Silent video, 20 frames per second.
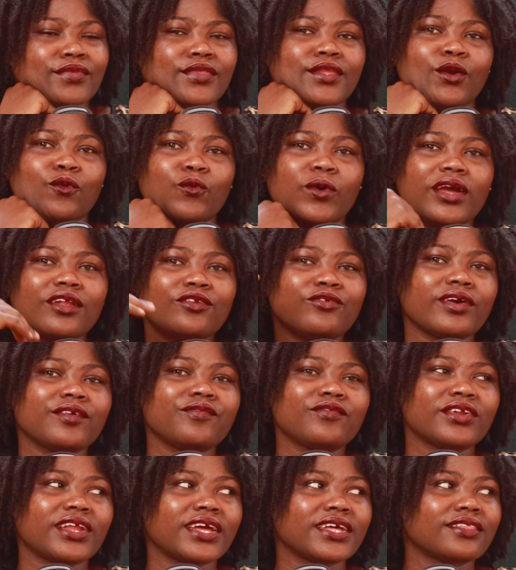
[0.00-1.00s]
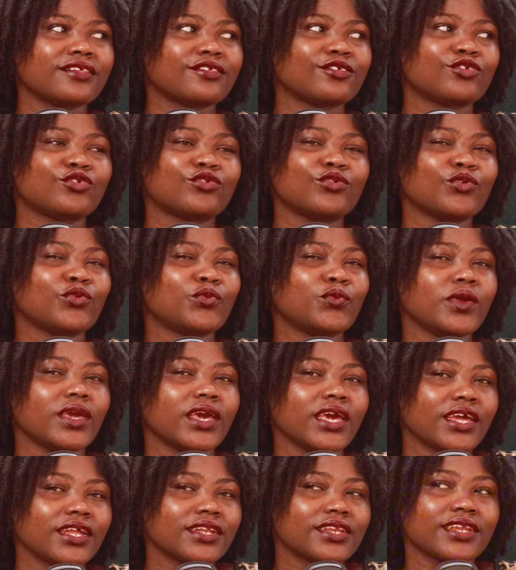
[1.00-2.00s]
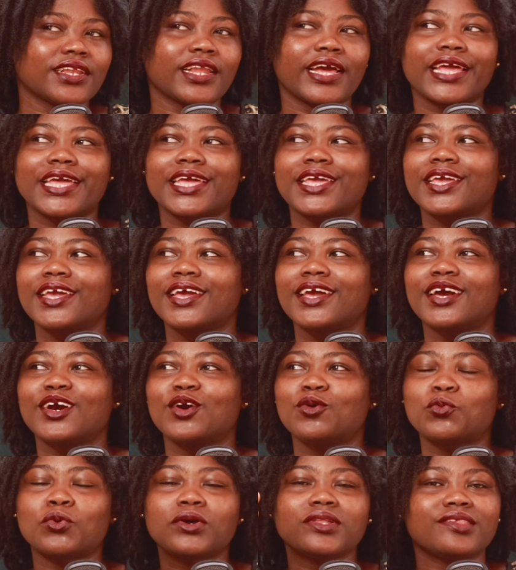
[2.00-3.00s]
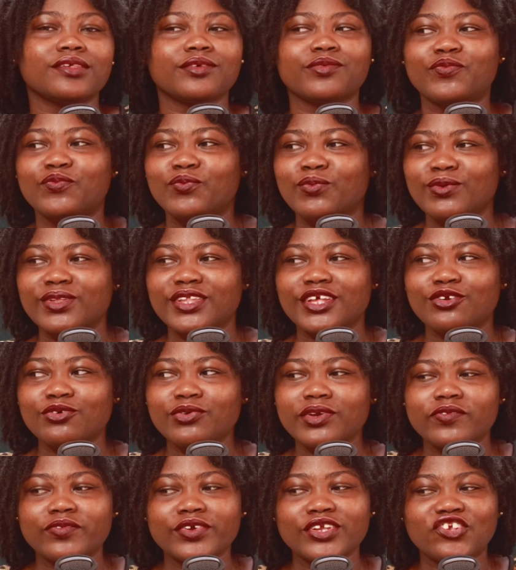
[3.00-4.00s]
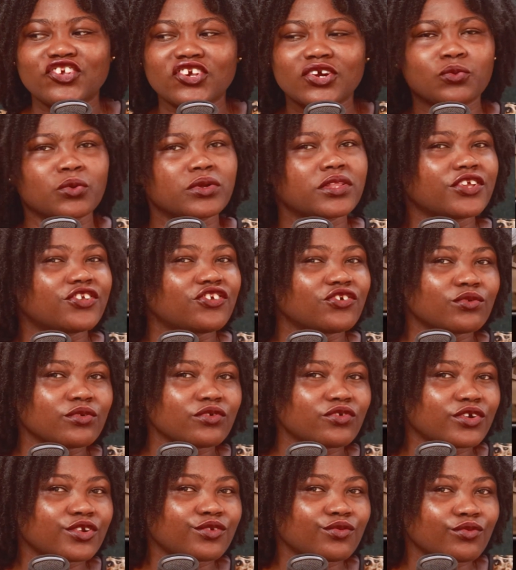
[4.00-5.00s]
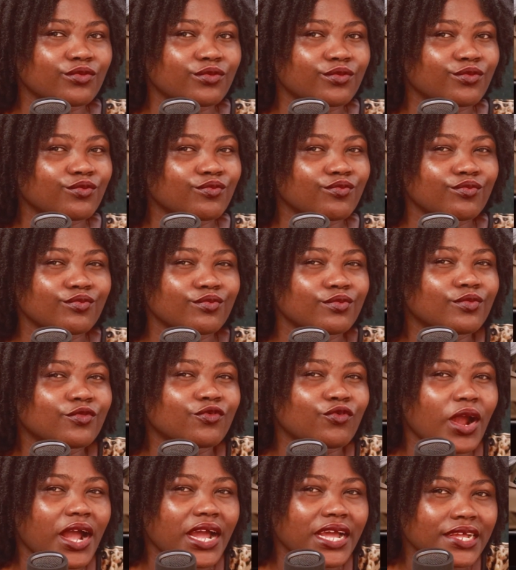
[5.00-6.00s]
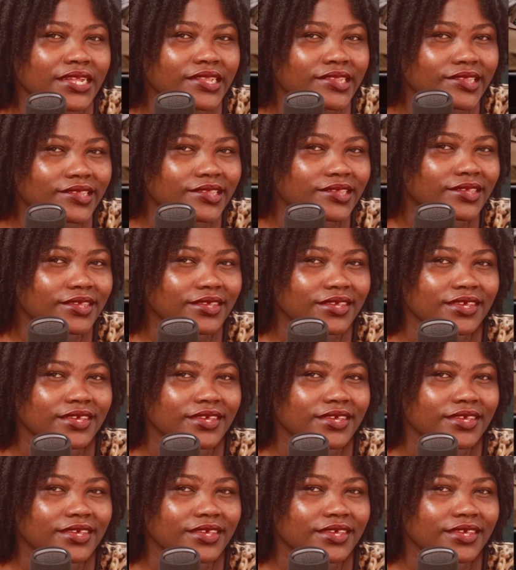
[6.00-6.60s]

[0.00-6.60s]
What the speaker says: Why do I feel like this is so weird? Like, what if they don't even check what the children write?